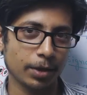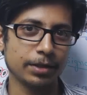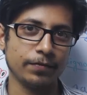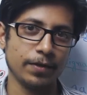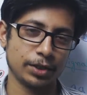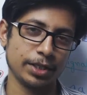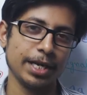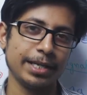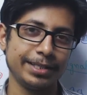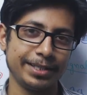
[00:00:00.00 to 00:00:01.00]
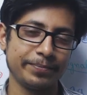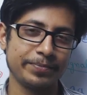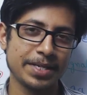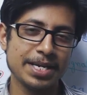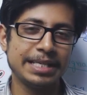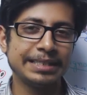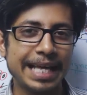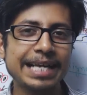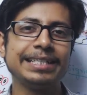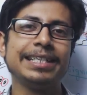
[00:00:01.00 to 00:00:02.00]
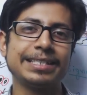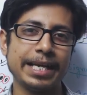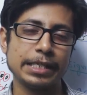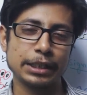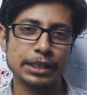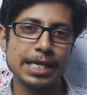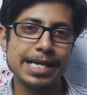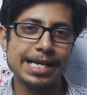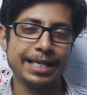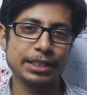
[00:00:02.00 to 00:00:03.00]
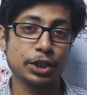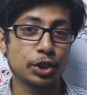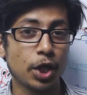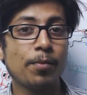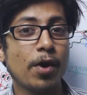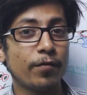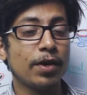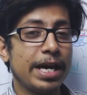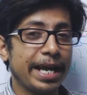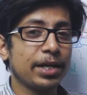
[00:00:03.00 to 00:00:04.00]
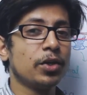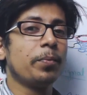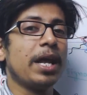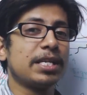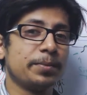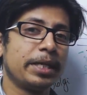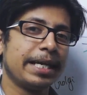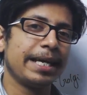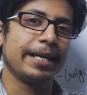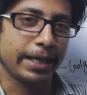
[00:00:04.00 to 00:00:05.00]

and all the functionality that in a sense is the job of endoplasmic